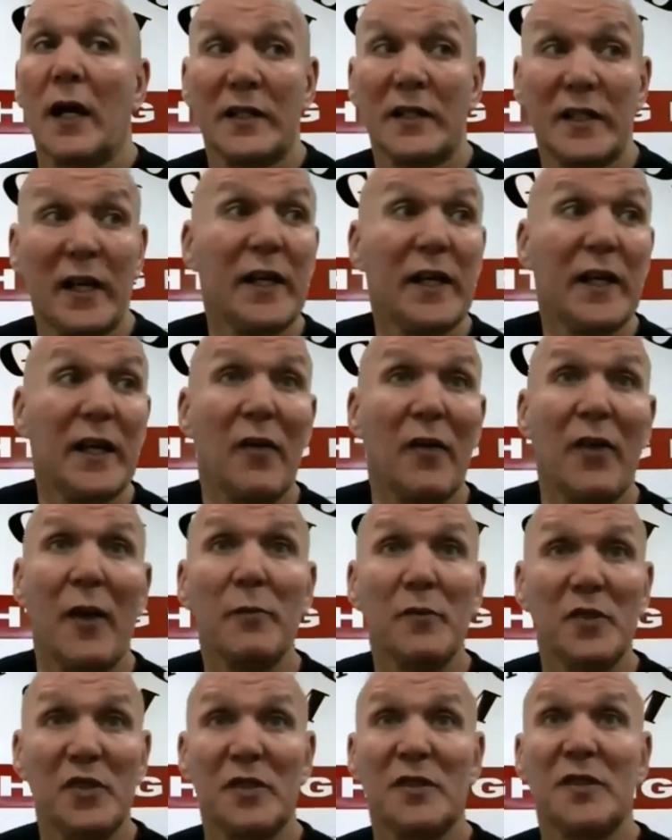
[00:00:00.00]
And I tell you now,
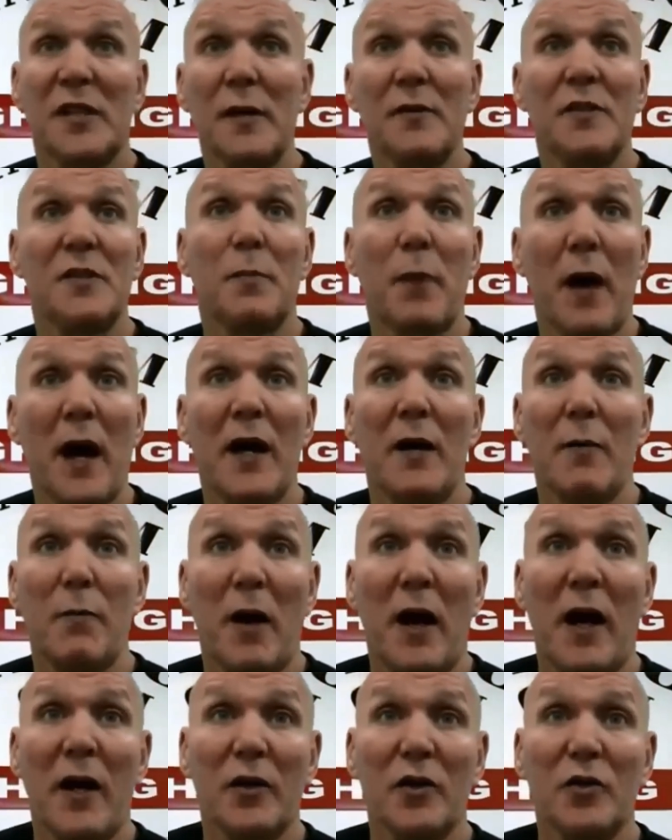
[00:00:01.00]
them same
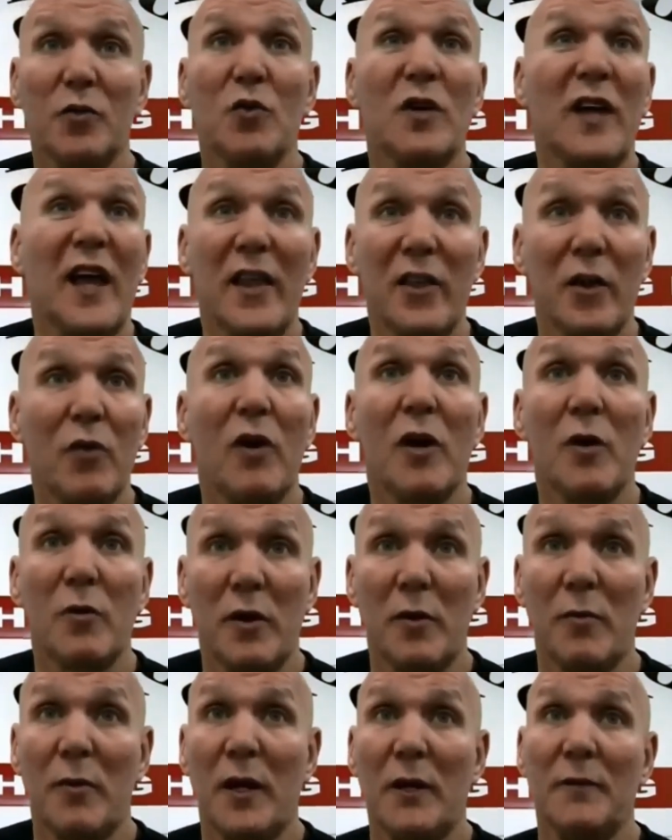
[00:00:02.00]
sparring partners won't get in the ring
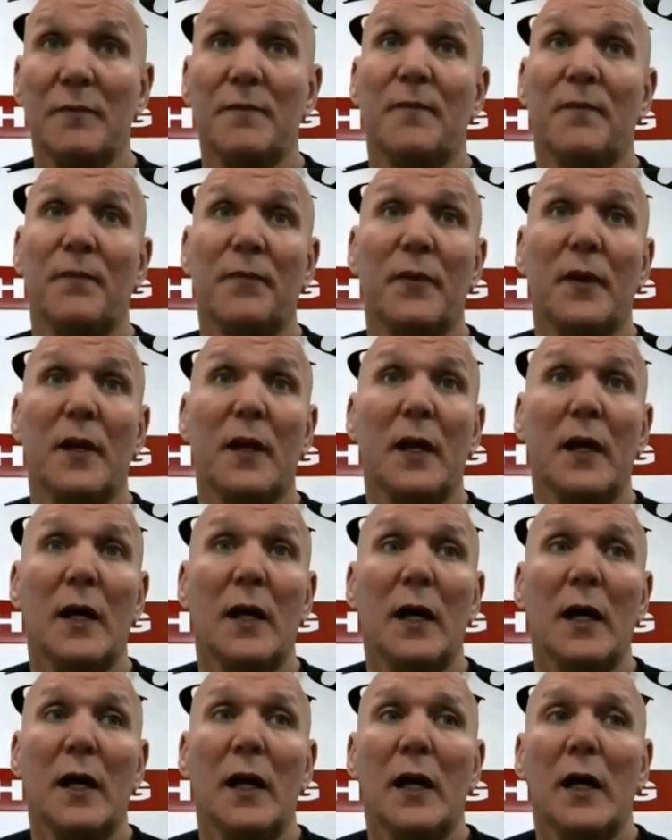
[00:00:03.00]
with him now.
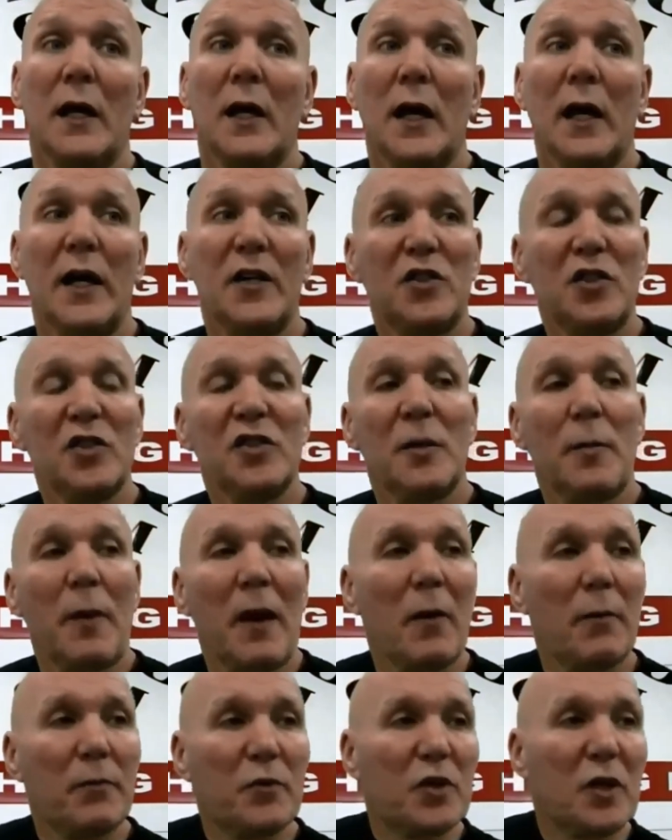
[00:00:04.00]
It's just
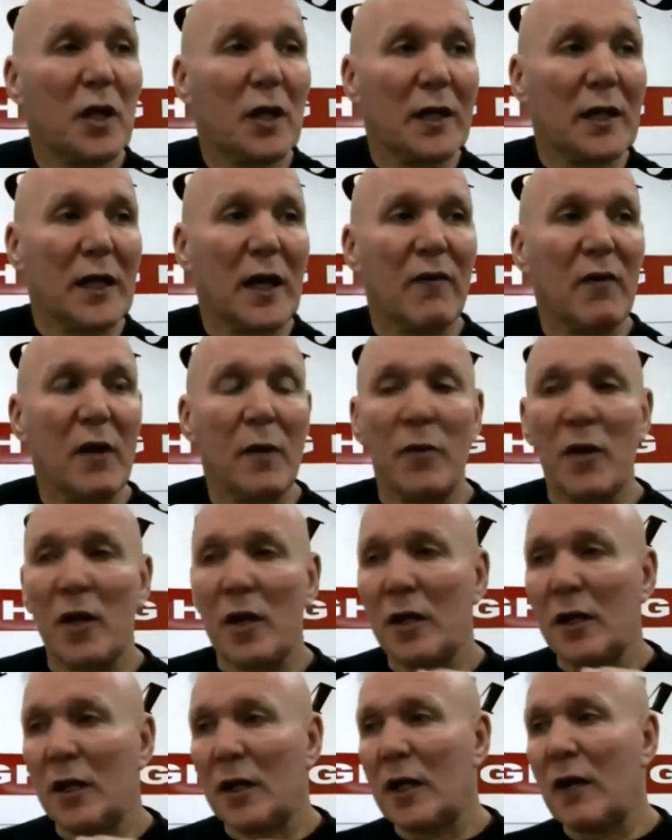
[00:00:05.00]
about giving him
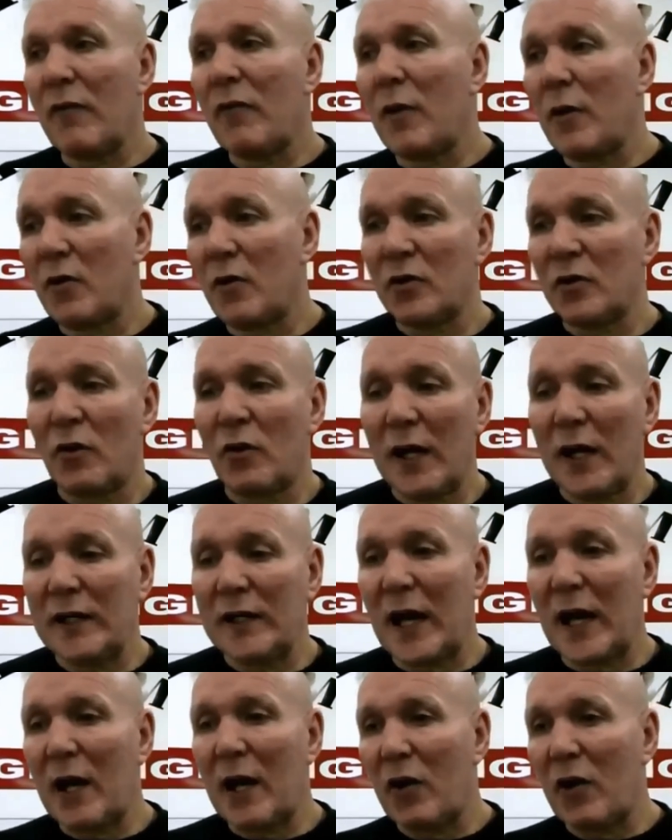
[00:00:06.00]
the
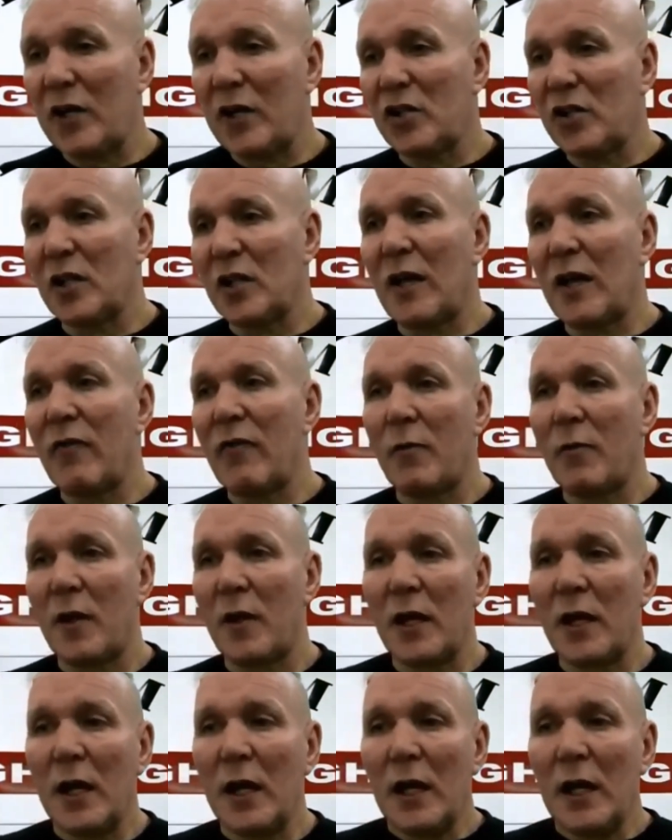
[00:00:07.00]
right direction, giving
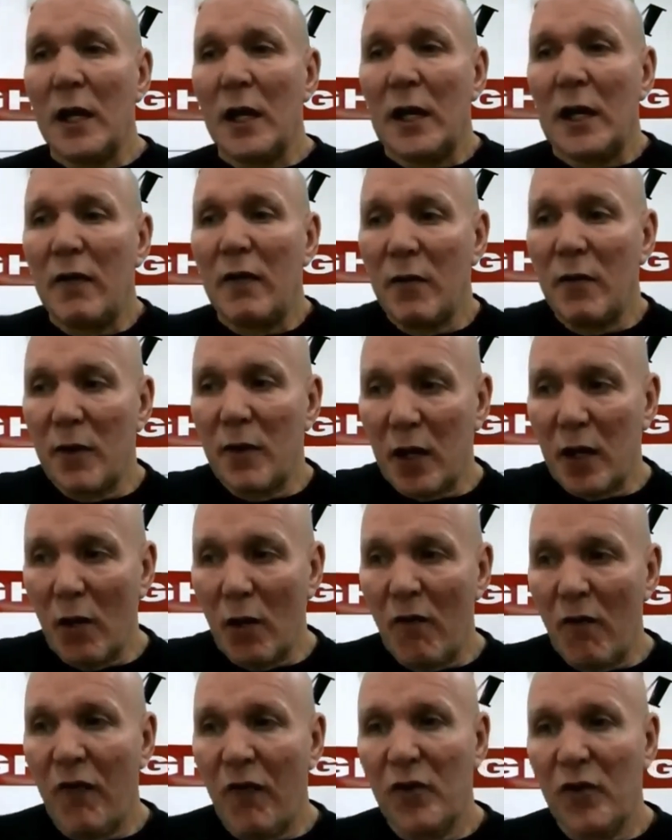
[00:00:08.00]
the
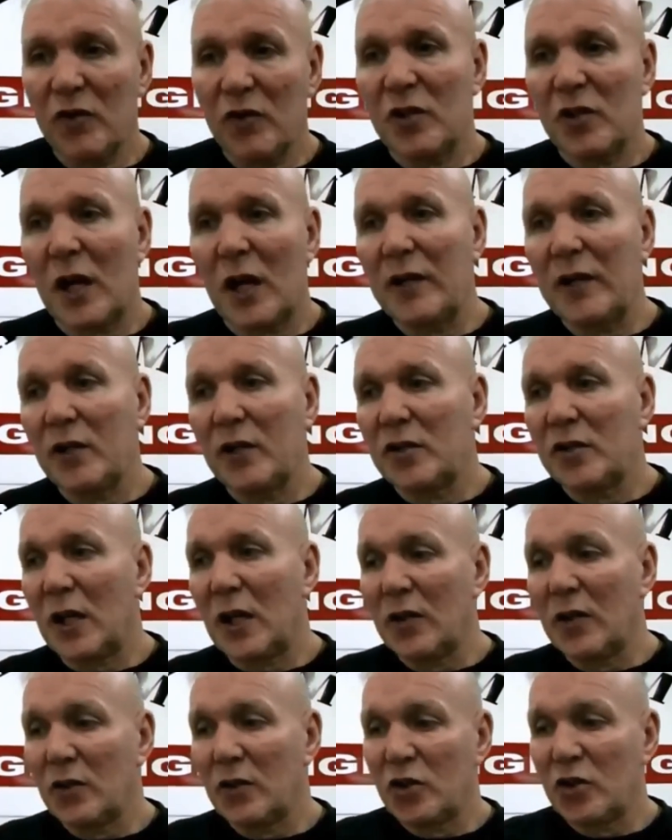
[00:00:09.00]
confidence, and
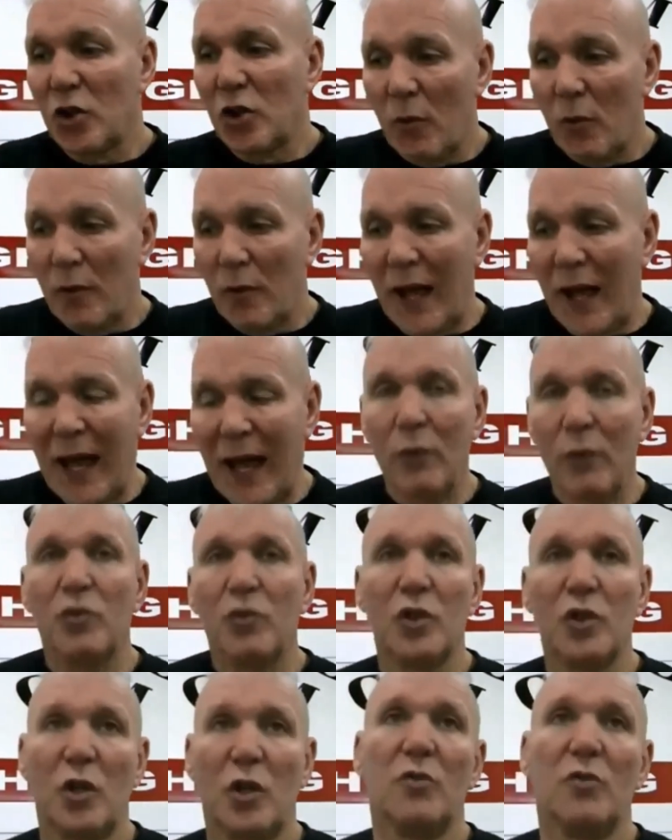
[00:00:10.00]
just showing how
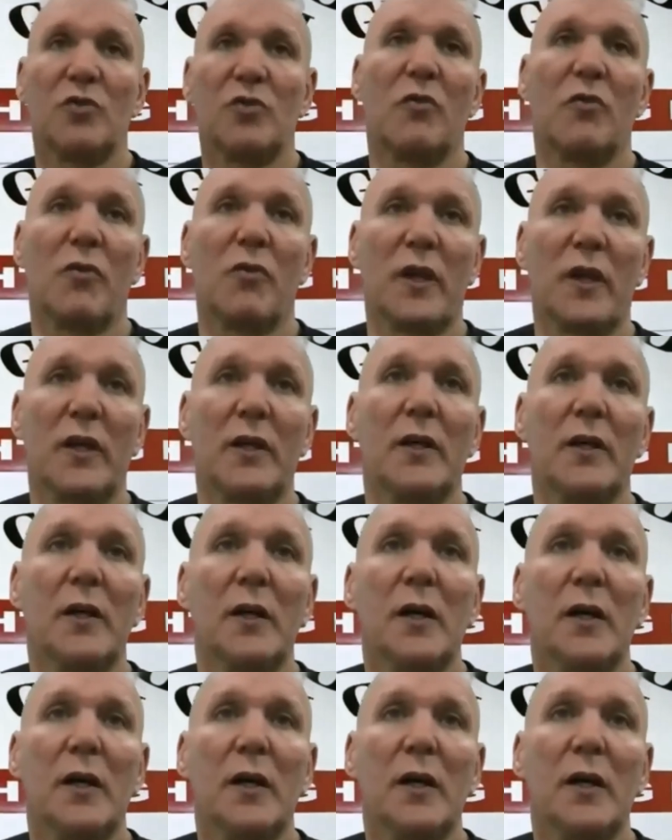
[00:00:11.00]
to do something.